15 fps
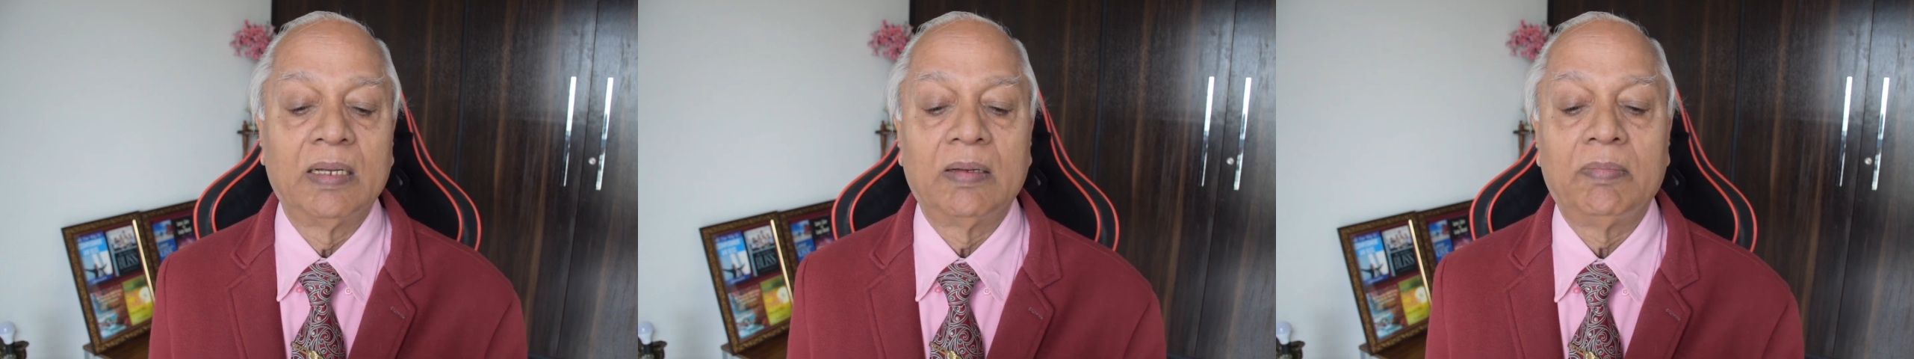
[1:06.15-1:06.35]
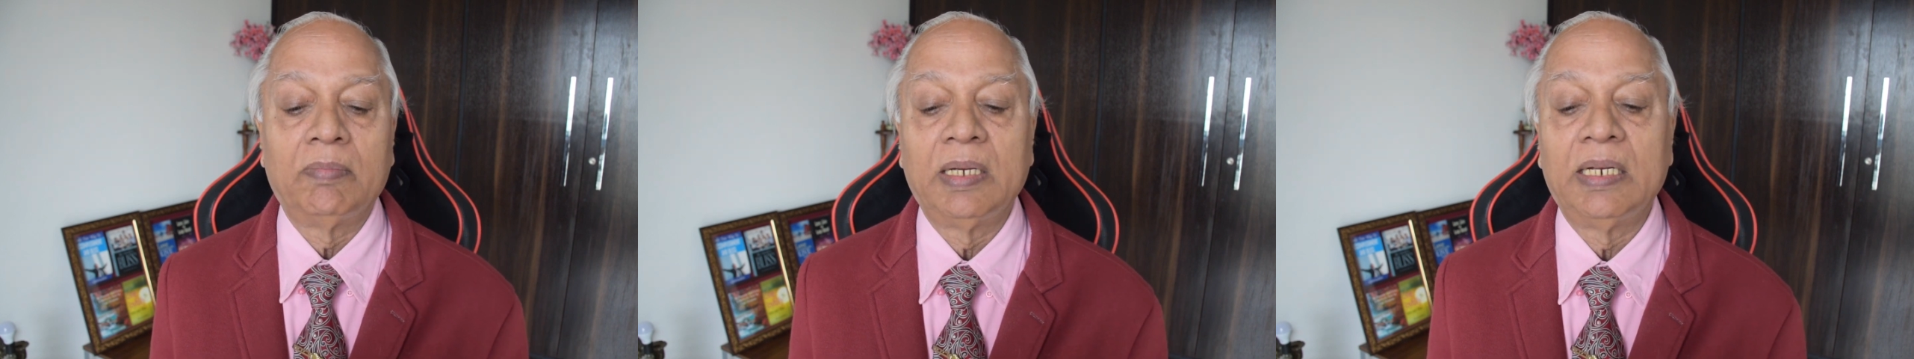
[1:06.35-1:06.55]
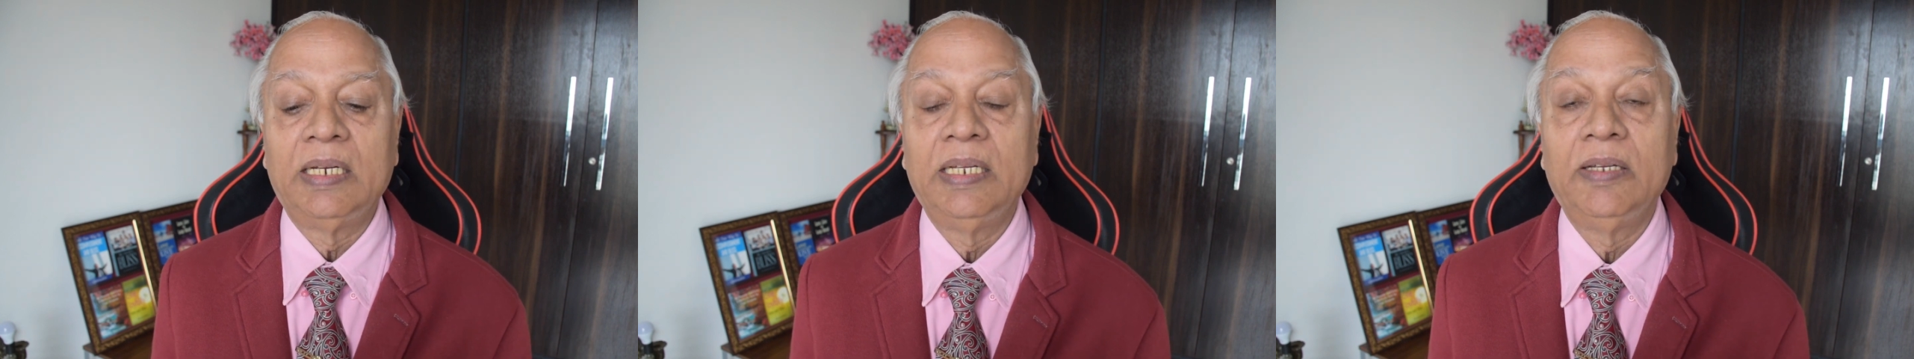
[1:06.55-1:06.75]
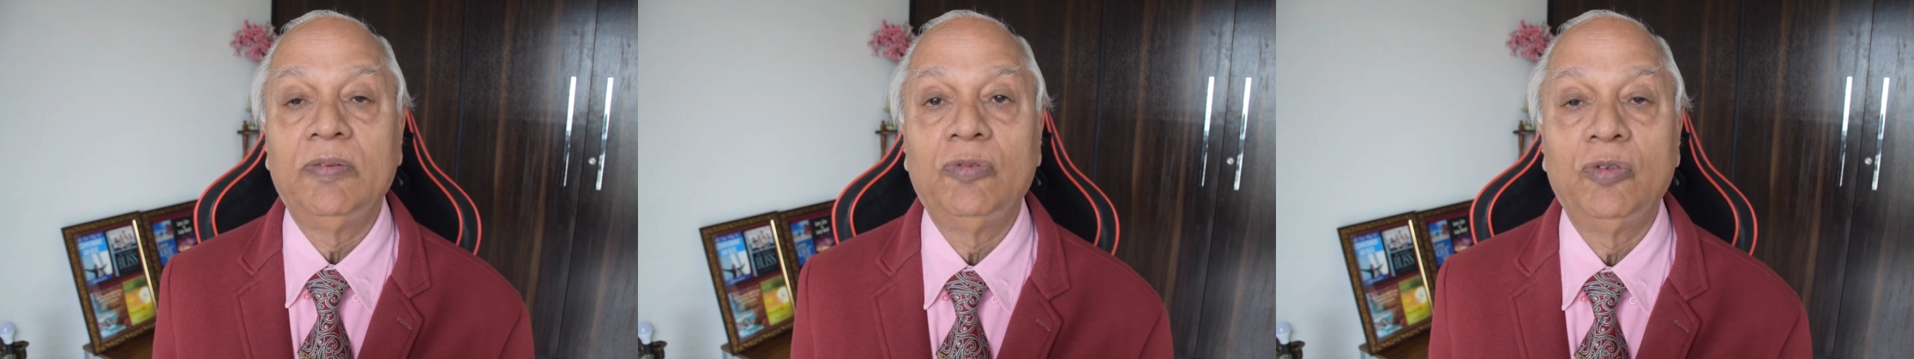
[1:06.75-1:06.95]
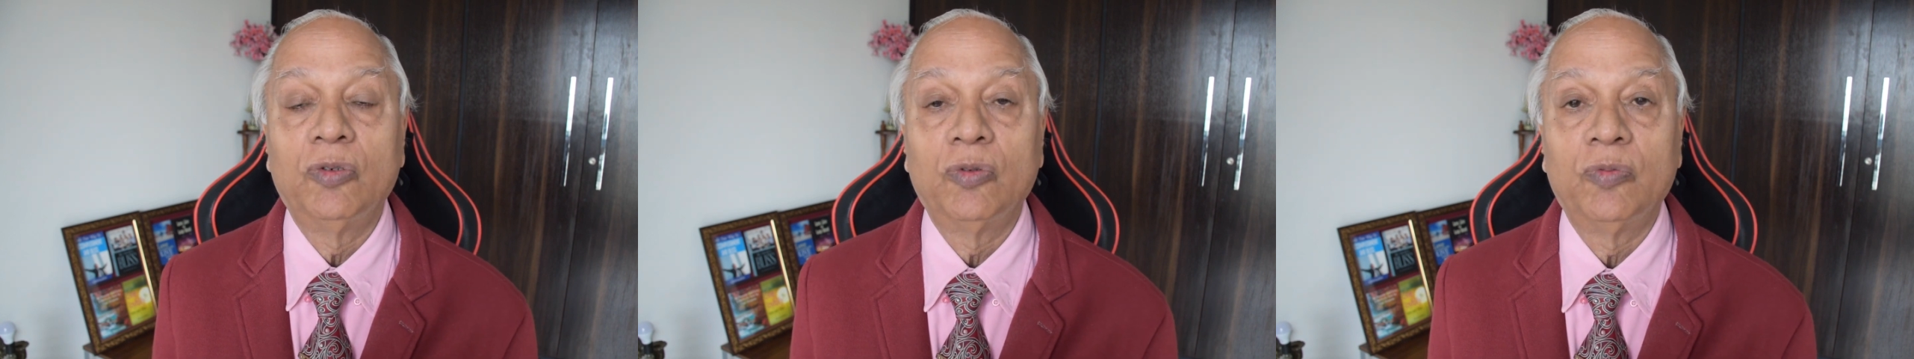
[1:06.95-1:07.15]
may
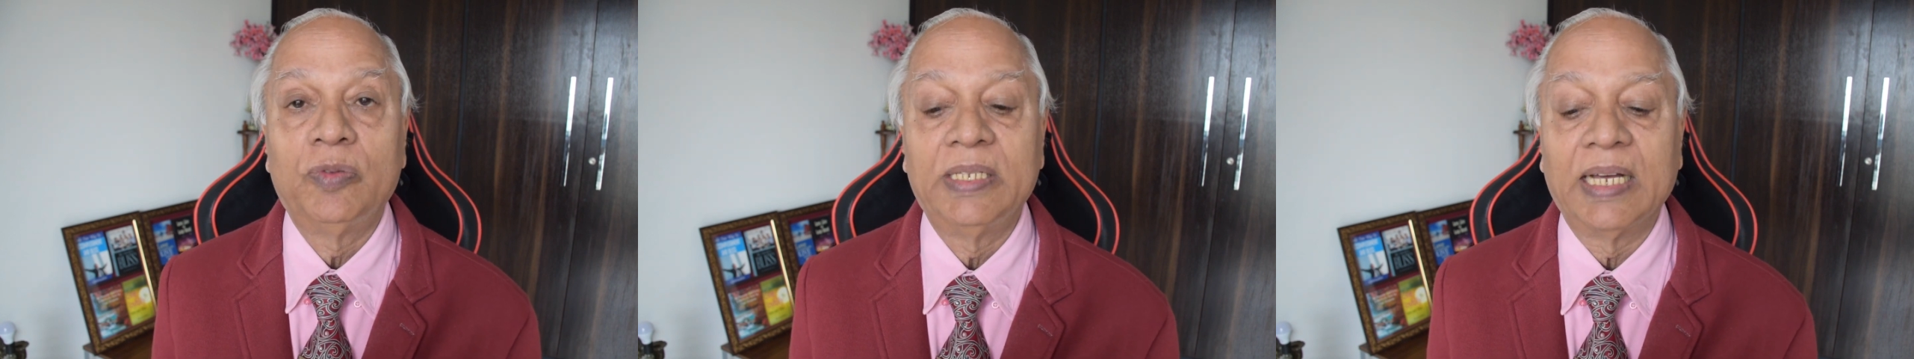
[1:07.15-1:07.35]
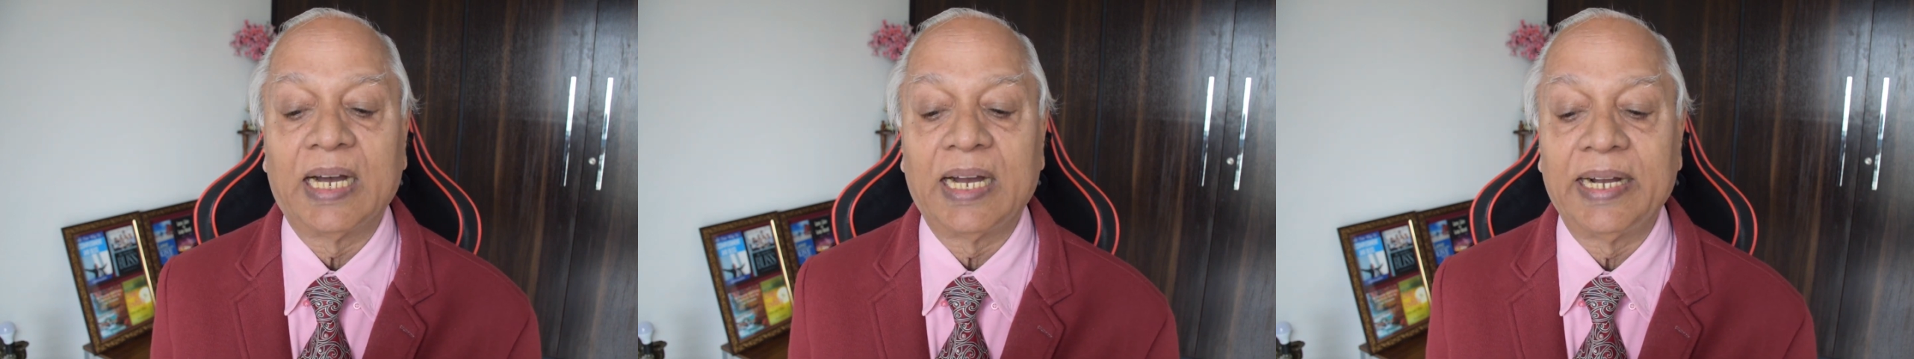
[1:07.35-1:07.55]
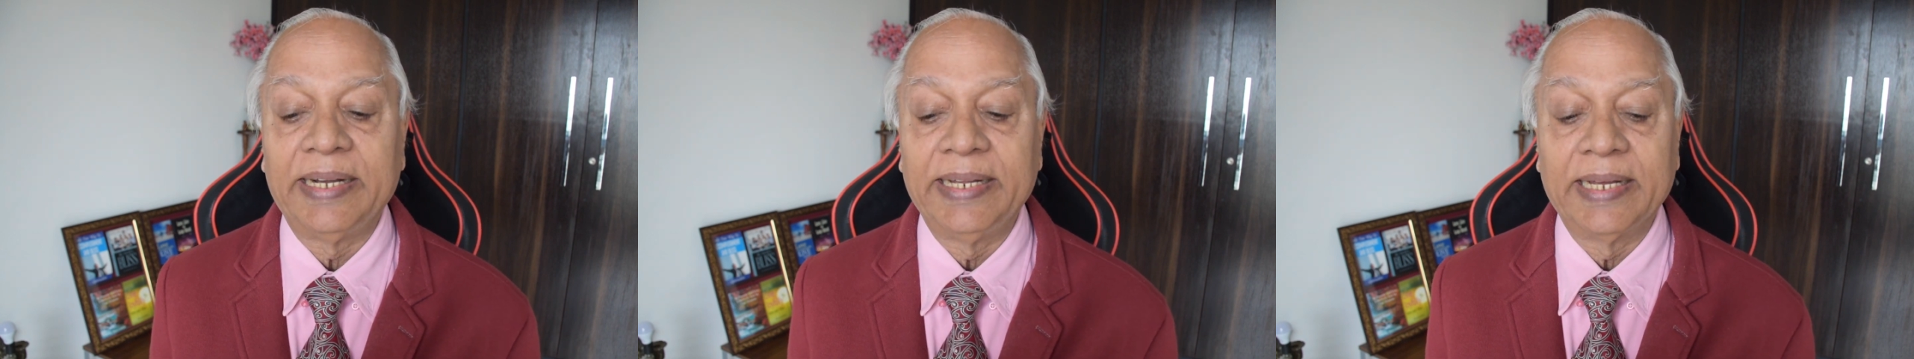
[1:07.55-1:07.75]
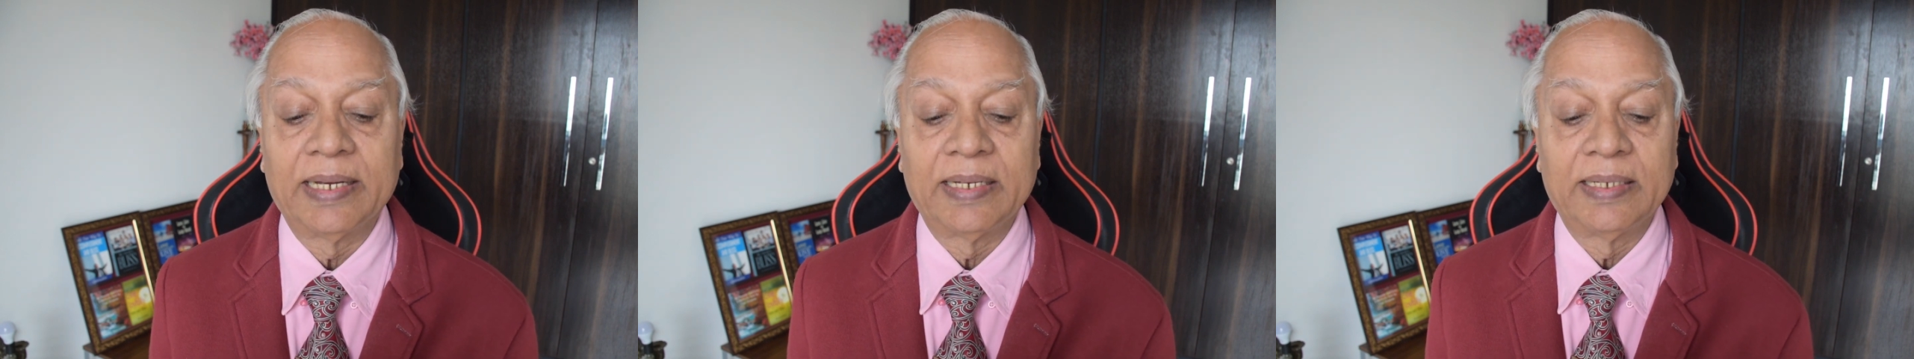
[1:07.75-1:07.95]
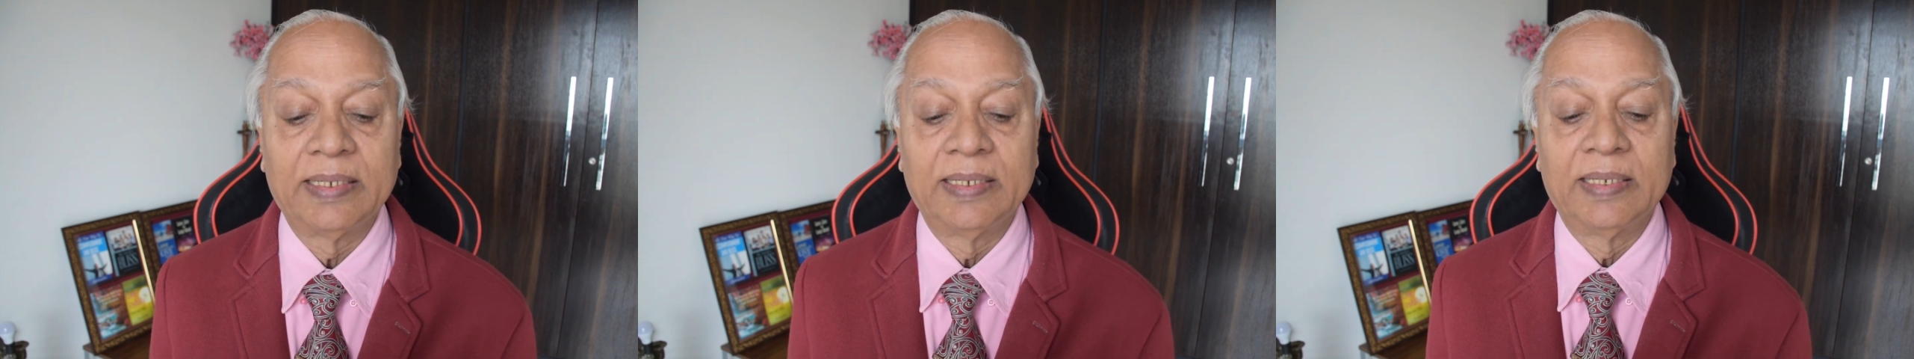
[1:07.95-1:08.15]
leave you with the
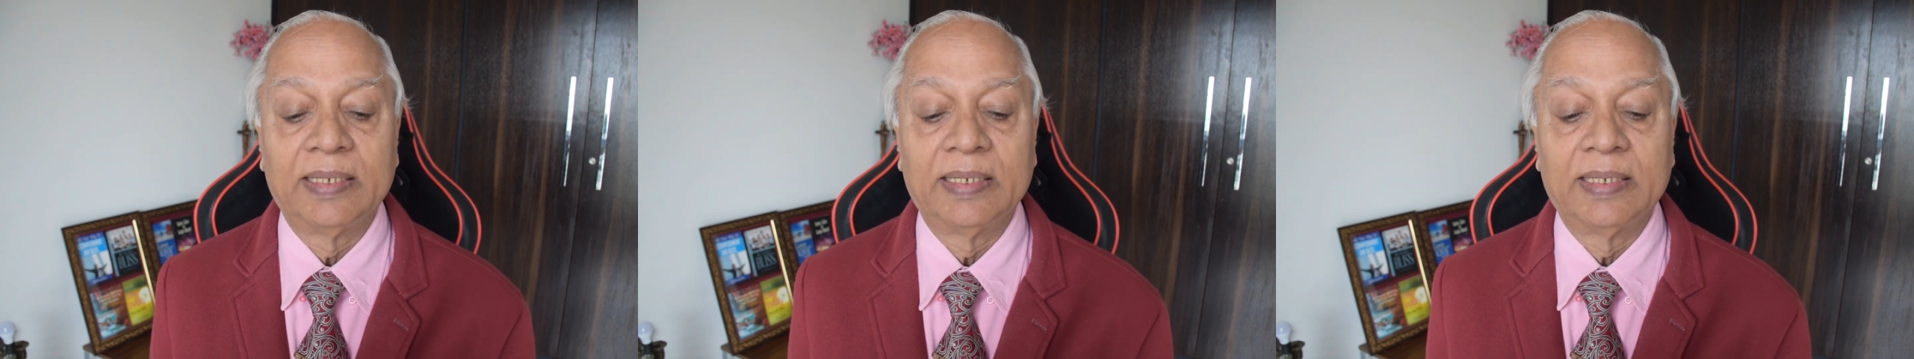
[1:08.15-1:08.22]
idea